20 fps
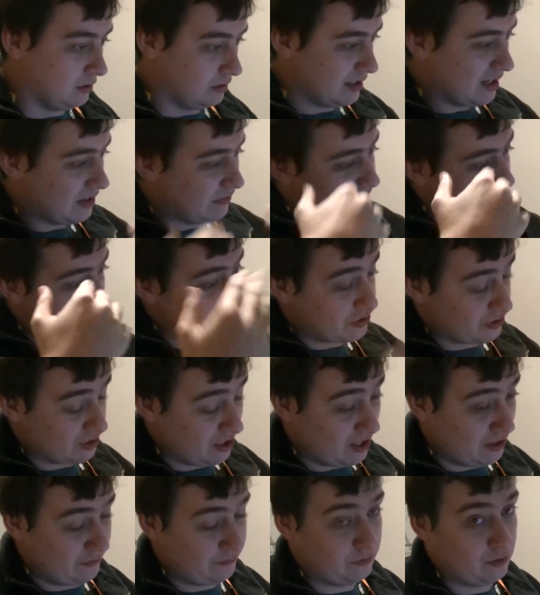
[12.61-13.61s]
the first
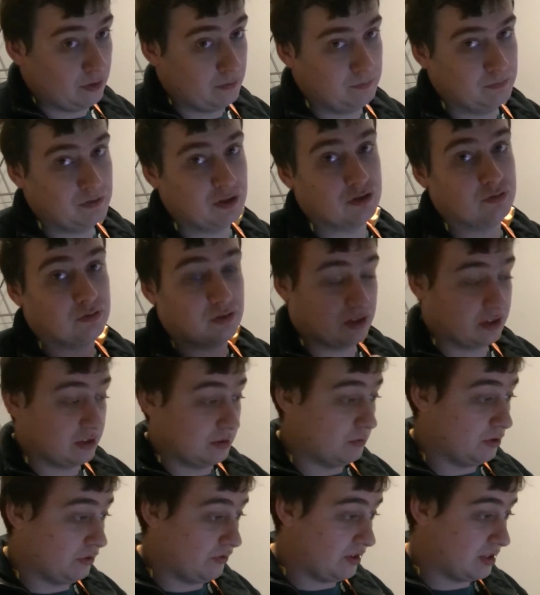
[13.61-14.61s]
half from just watching the
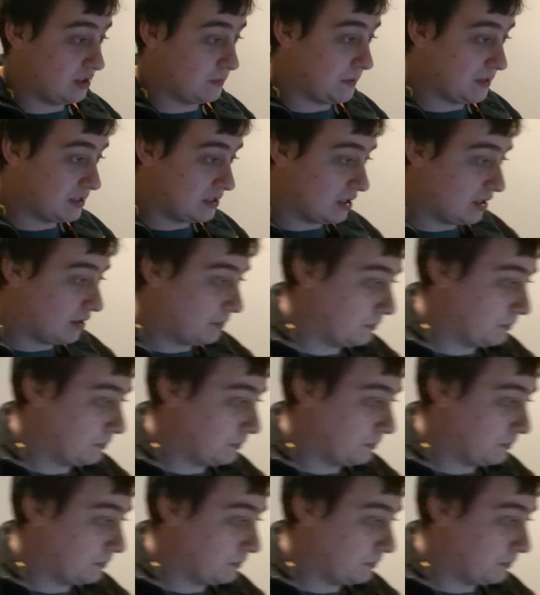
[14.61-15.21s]
movie, it's basically